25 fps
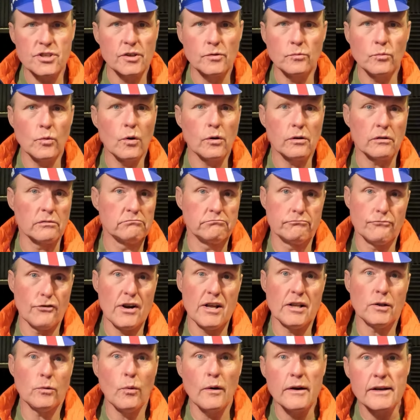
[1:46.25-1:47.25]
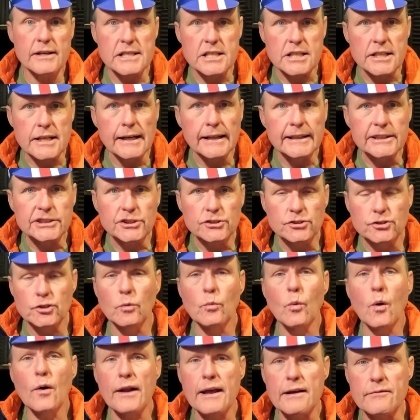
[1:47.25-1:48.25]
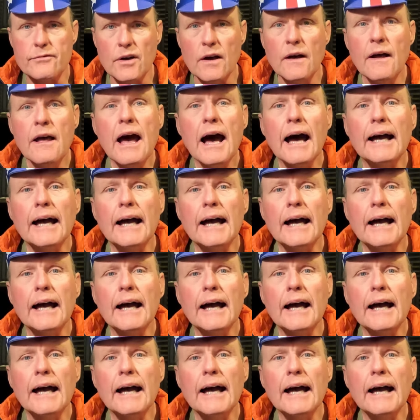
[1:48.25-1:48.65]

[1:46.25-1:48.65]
you can walk on railway stations or whatever.